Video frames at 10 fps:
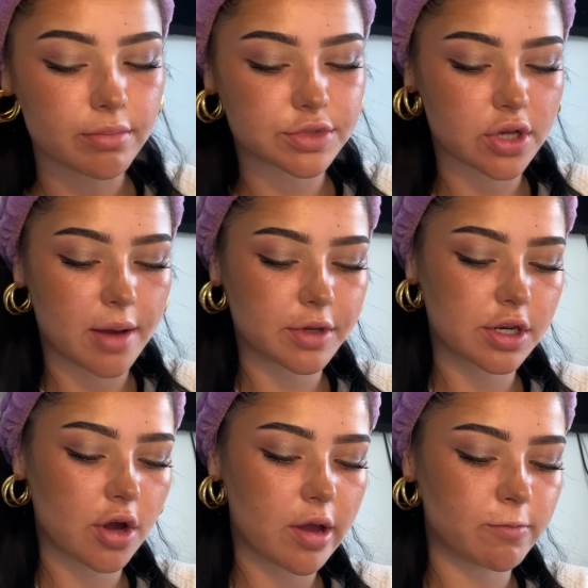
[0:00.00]
So I'm going
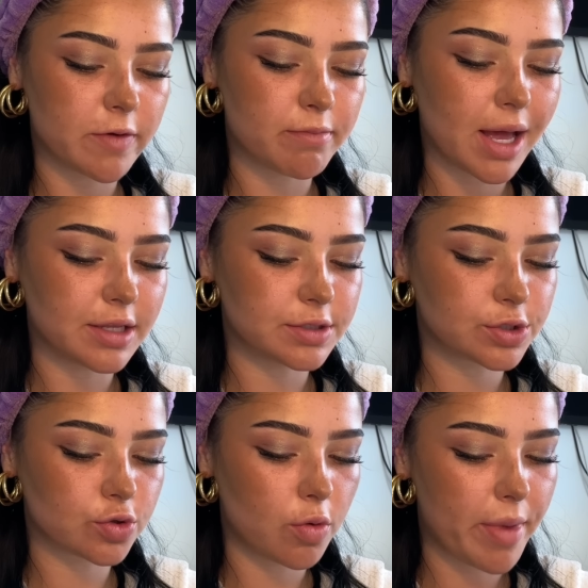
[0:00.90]
to go in with Melon
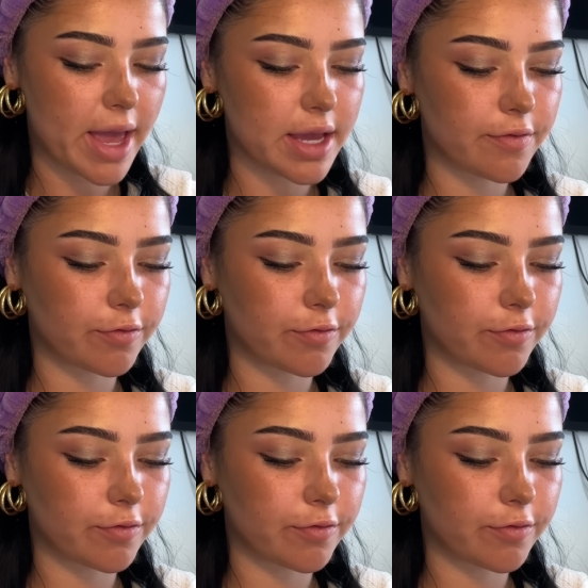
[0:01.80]
Sorbet